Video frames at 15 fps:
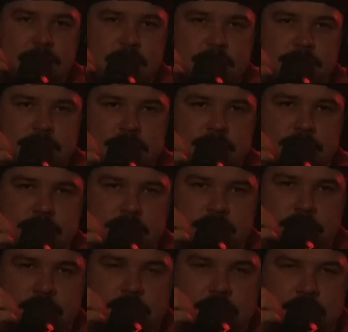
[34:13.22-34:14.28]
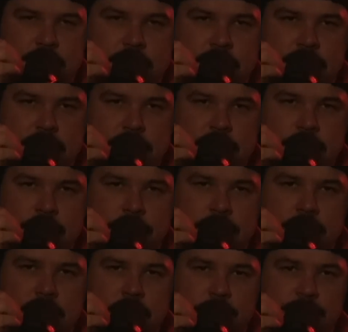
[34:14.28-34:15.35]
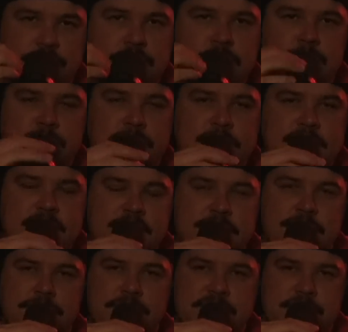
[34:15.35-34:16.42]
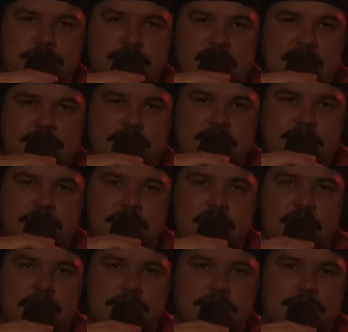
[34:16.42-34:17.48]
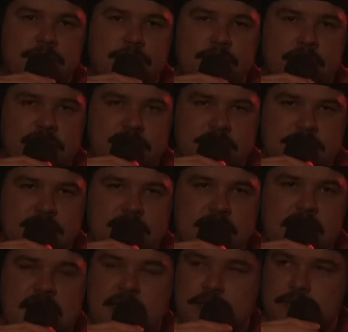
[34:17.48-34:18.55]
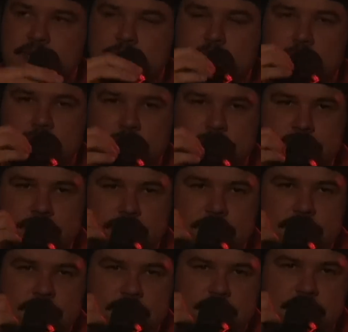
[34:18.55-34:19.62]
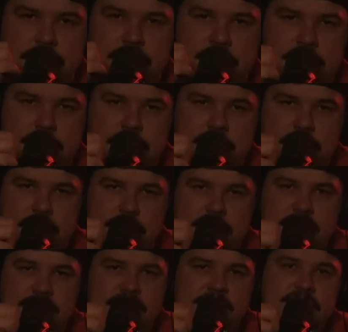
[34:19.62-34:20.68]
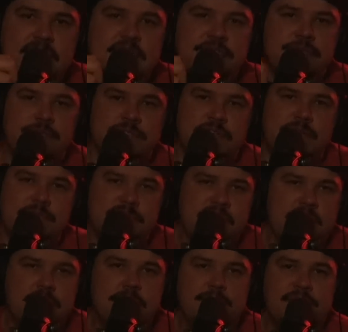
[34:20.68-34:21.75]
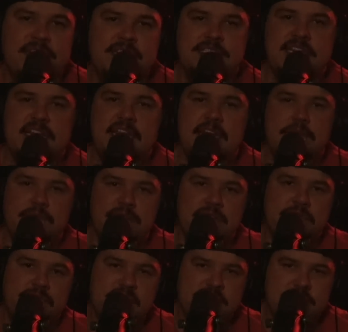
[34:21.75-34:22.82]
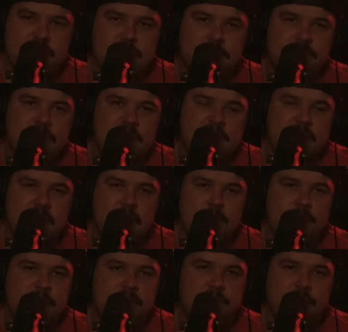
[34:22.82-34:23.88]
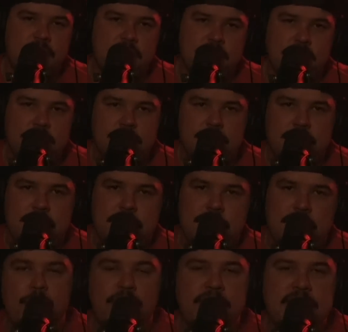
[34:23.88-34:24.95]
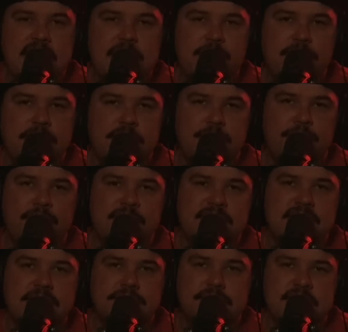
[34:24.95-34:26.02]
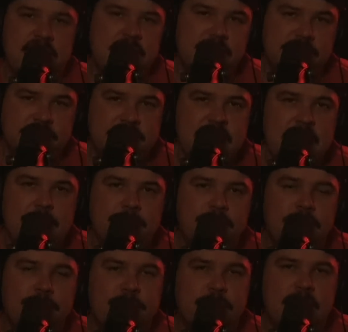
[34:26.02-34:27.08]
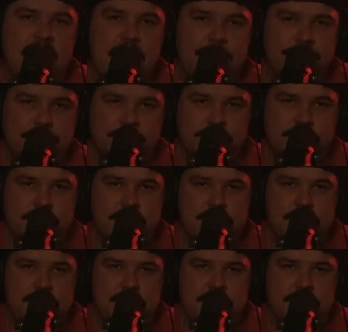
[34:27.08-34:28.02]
functional. With no more leads or physical evidence, the doctors were released and the case went cold. The investigation was almost at a complete dead end when investigators finally got a bit of luck. One day, one of the boys actually had escaped from their captors.